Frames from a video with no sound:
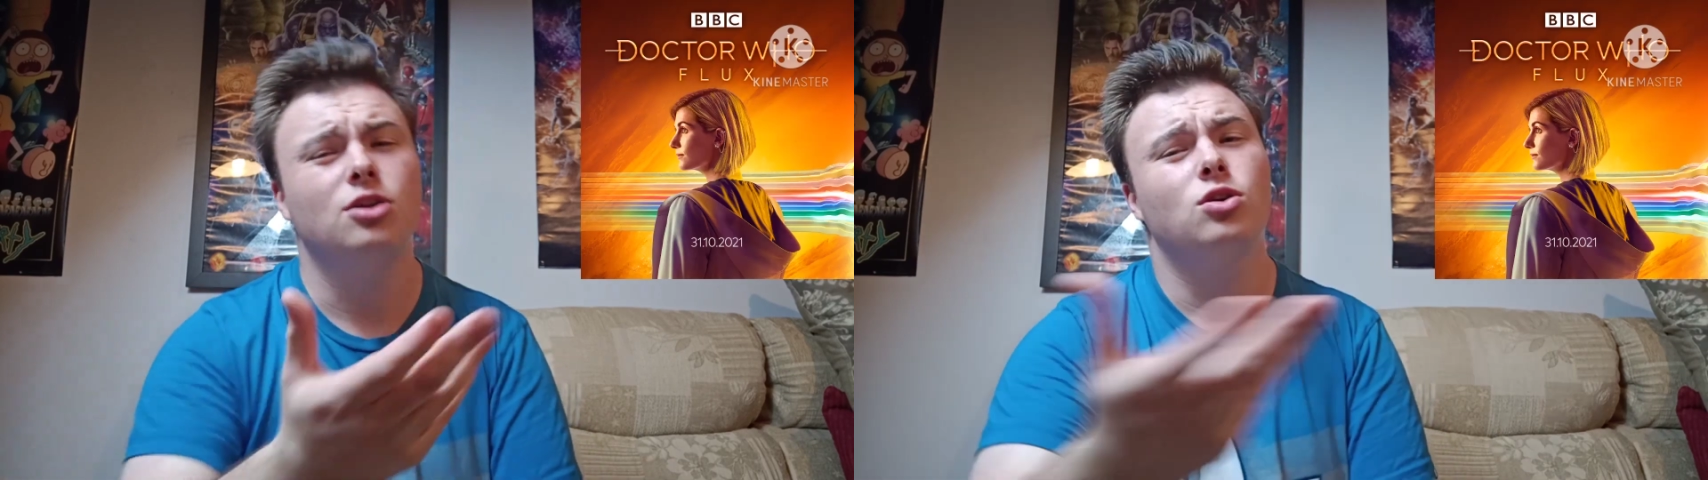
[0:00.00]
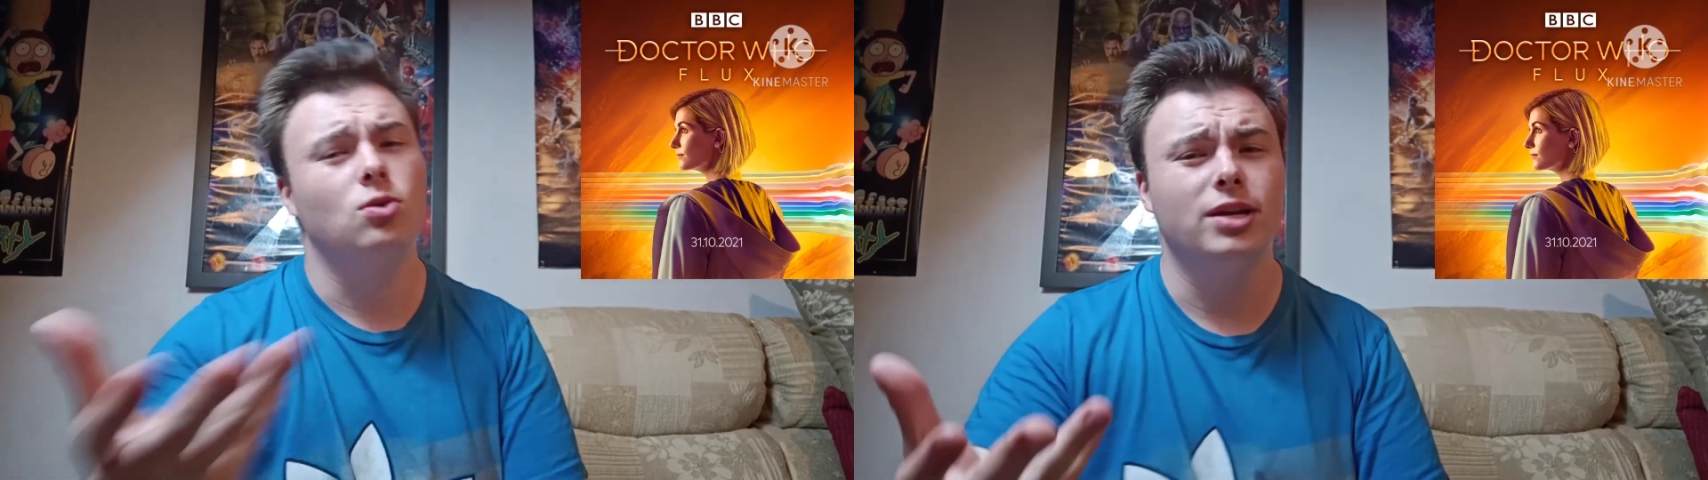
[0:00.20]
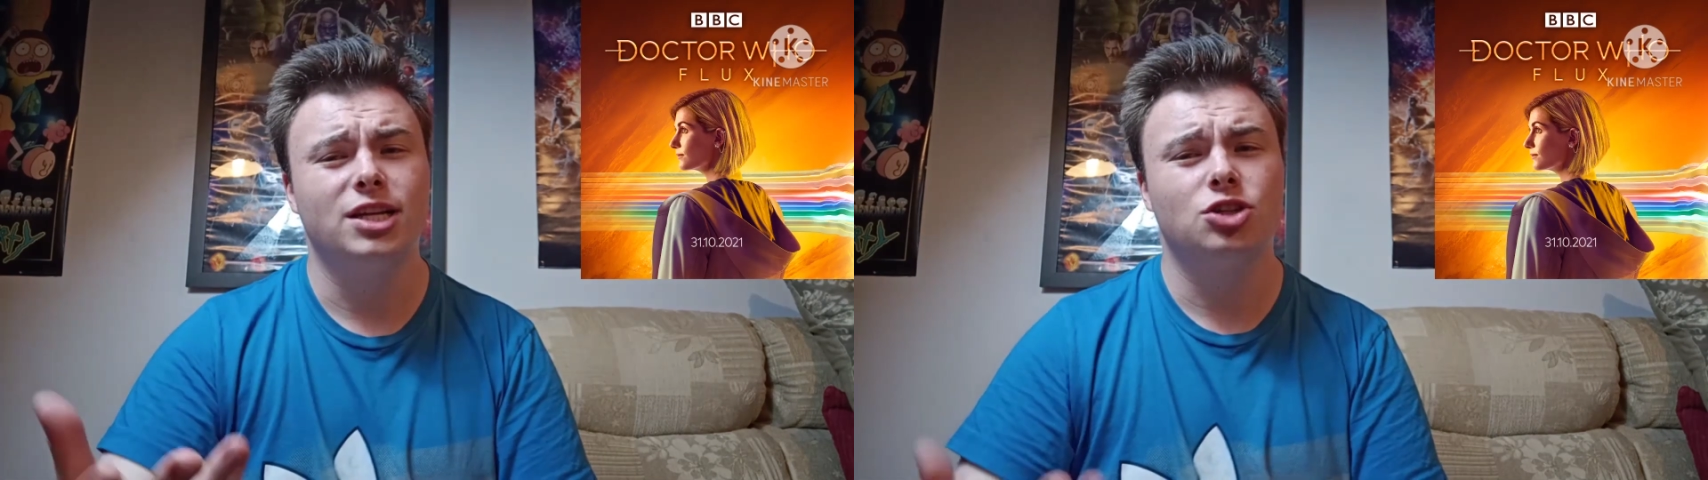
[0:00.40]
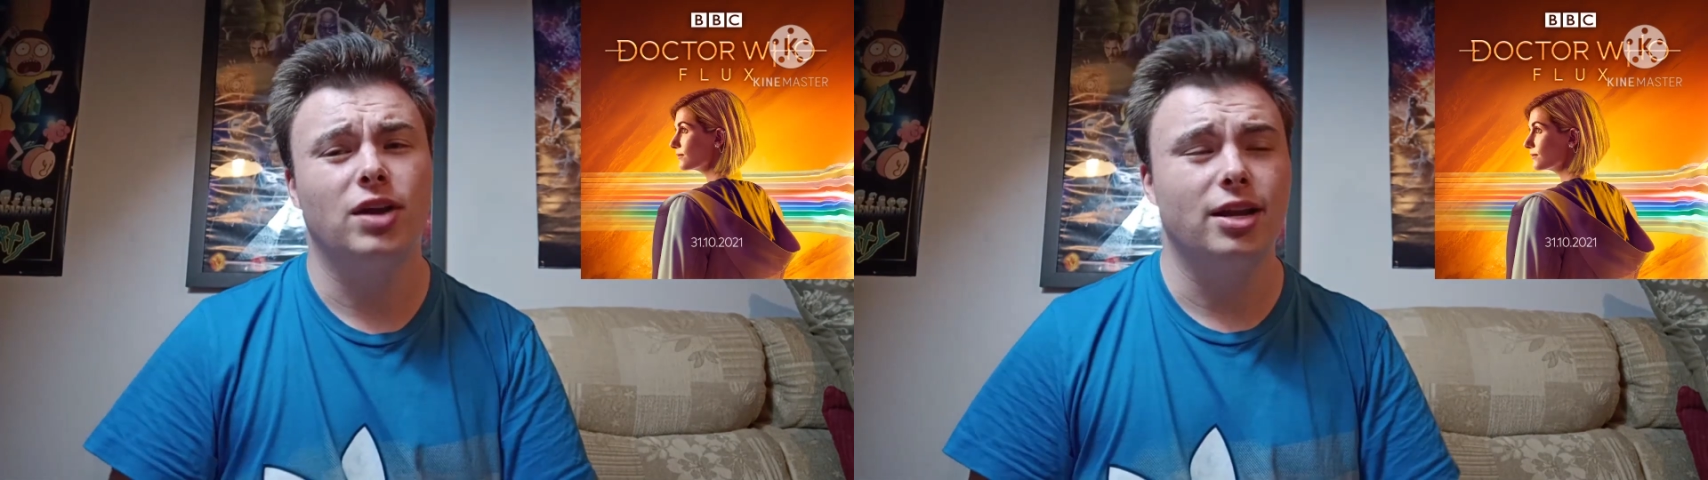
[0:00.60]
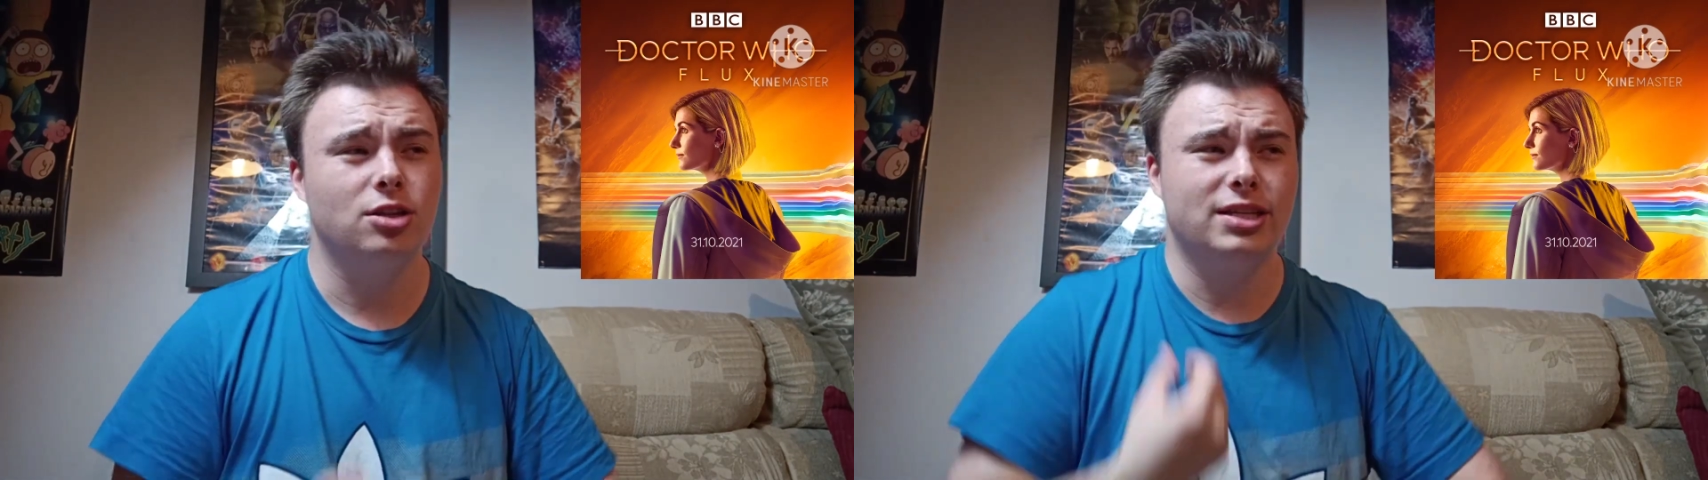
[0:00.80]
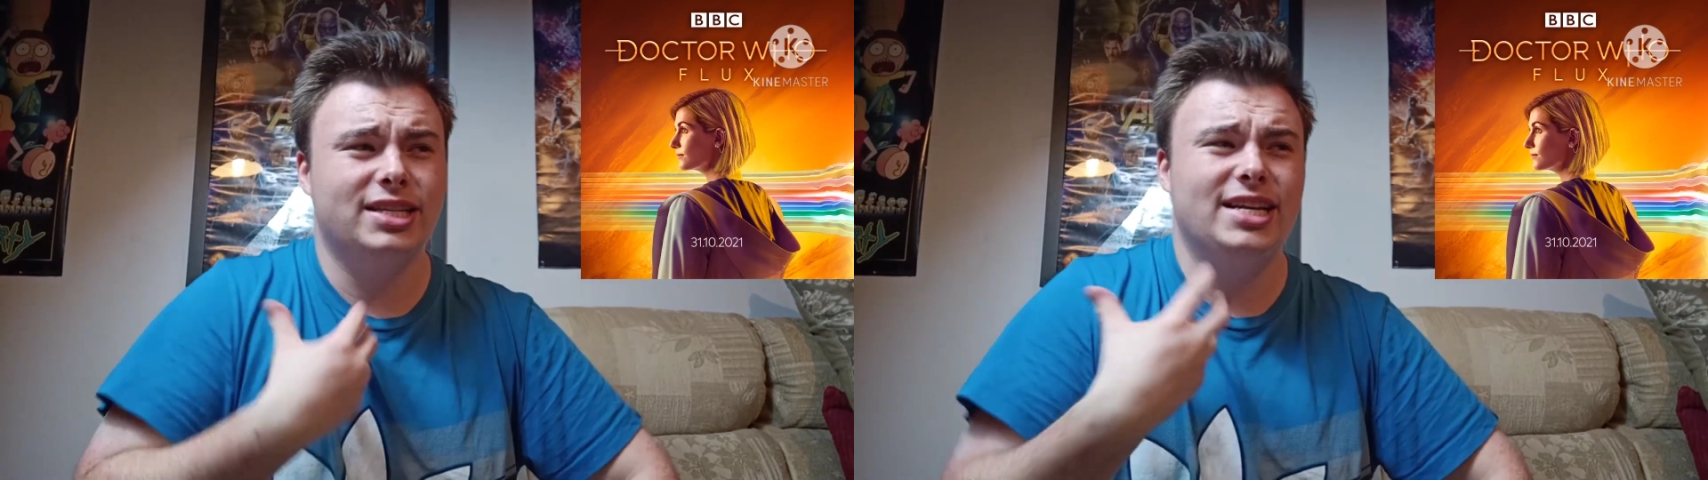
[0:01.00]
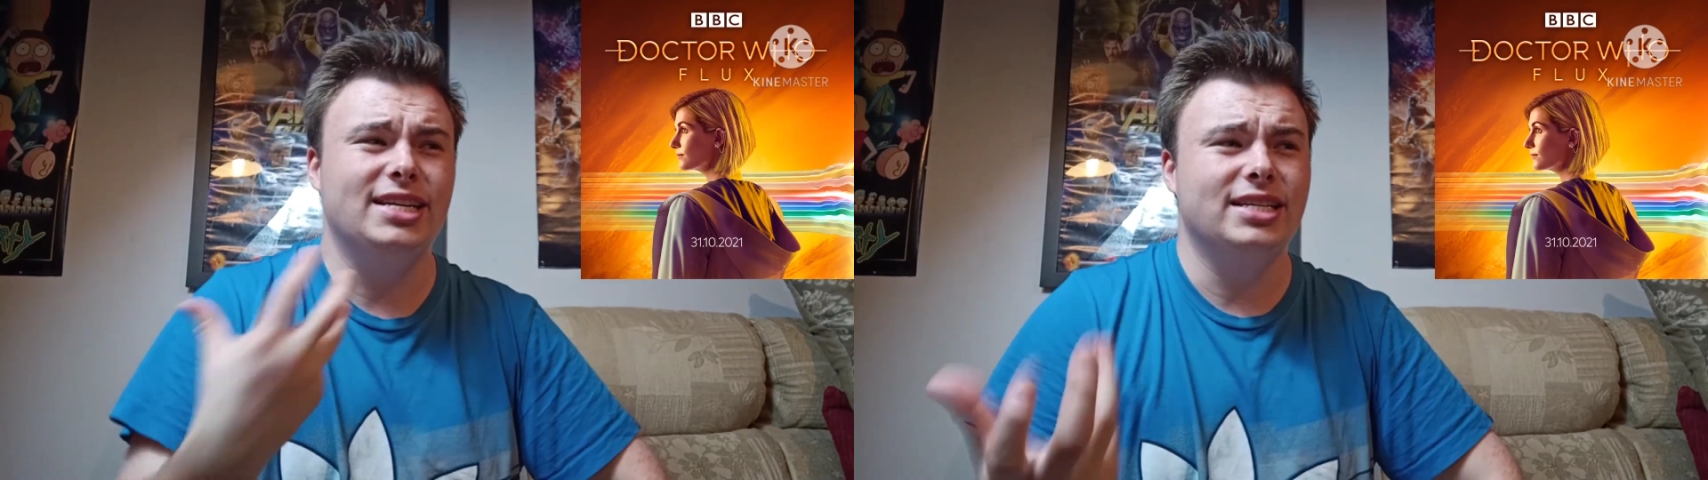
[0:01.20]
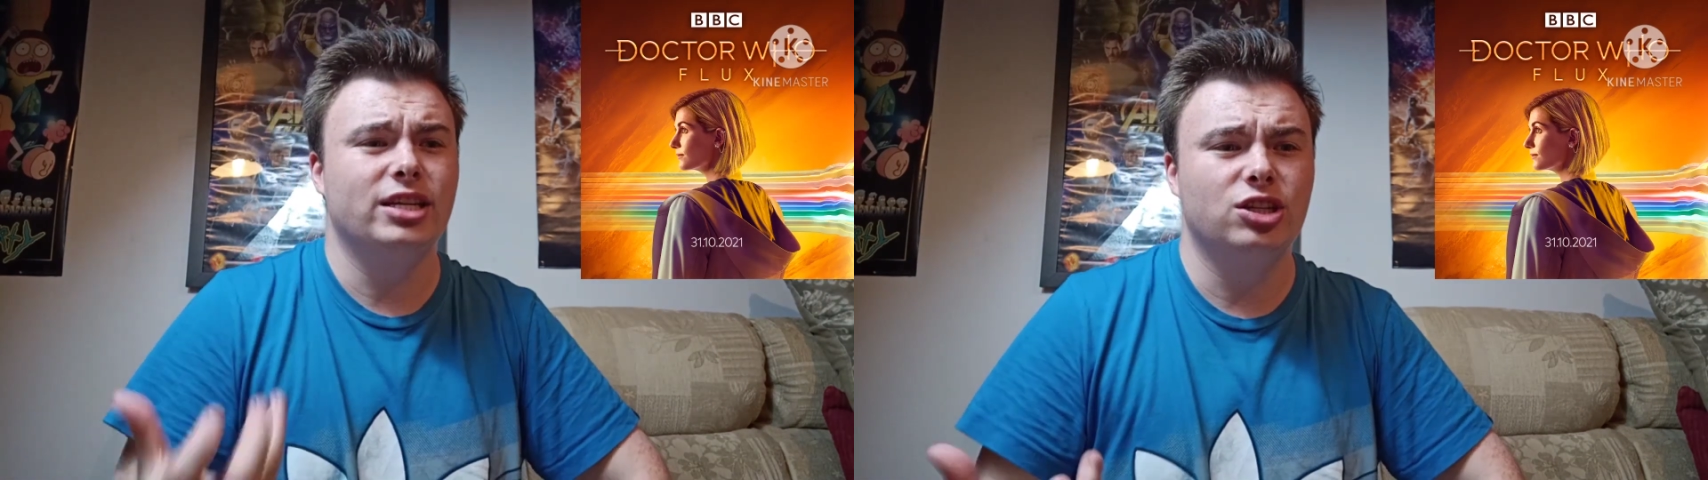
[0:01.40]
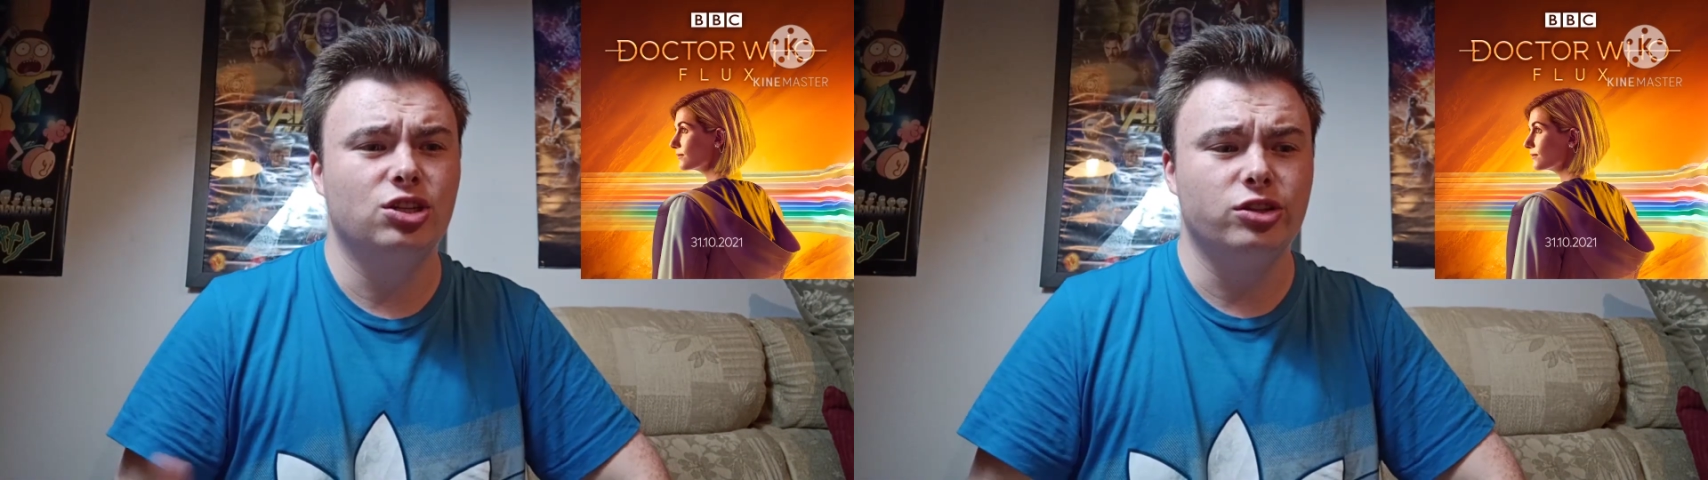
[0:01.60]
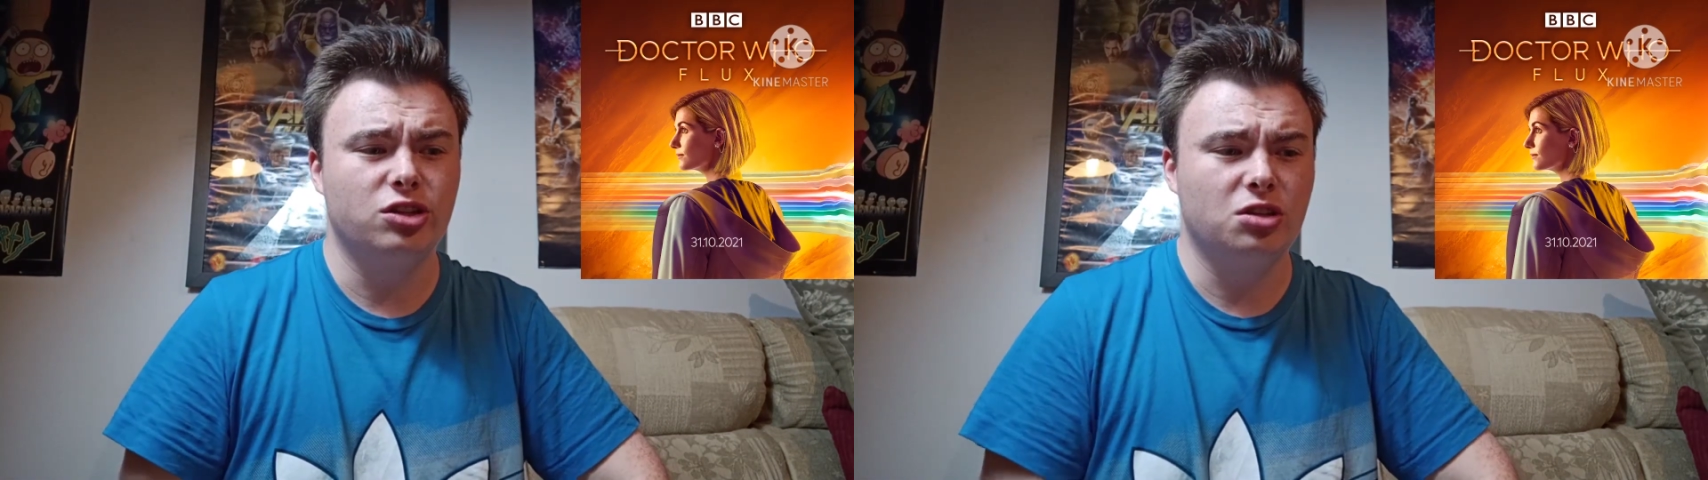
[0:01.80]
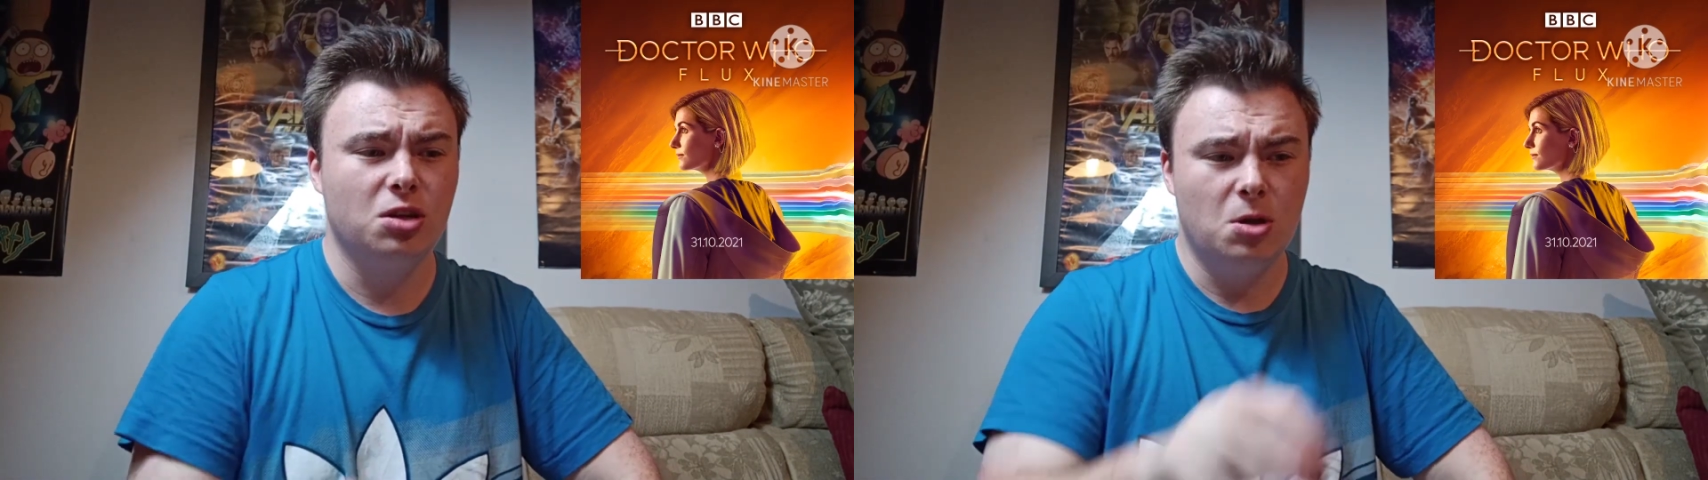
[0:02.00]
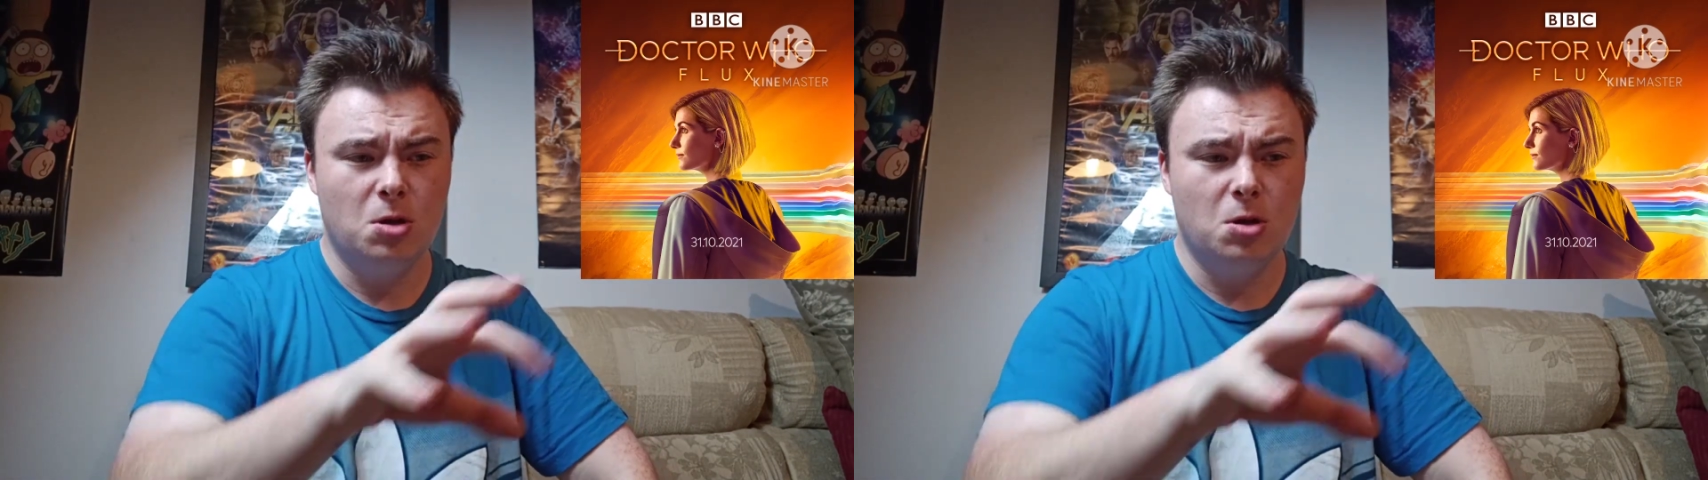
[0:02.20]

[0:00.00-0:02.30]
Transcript: call it a trailer because it's easier to just